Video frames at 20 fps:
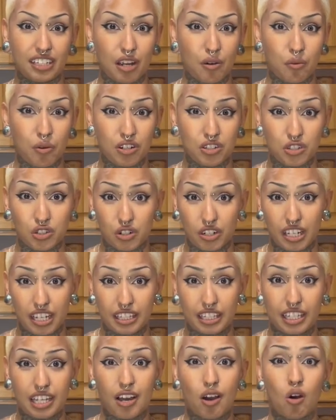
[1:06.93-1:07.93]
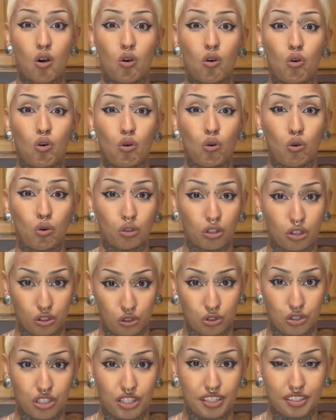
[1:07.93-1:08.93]
I want you to get the whole
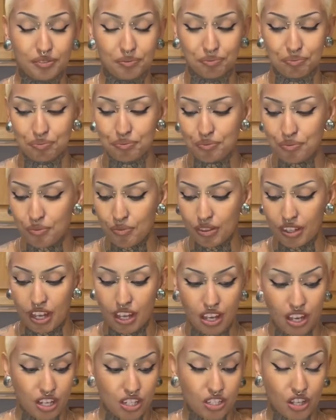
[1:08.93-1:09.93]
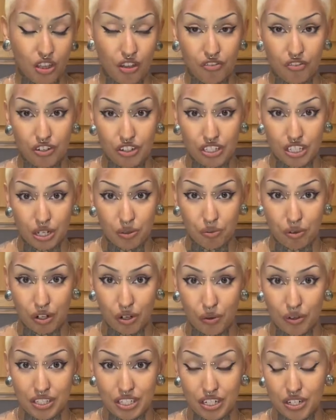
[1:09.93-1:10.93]
illusion. So the first thing we're
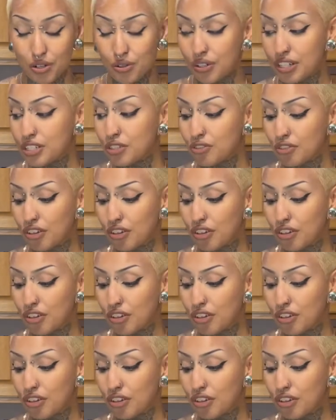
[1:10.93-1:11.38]
going to do is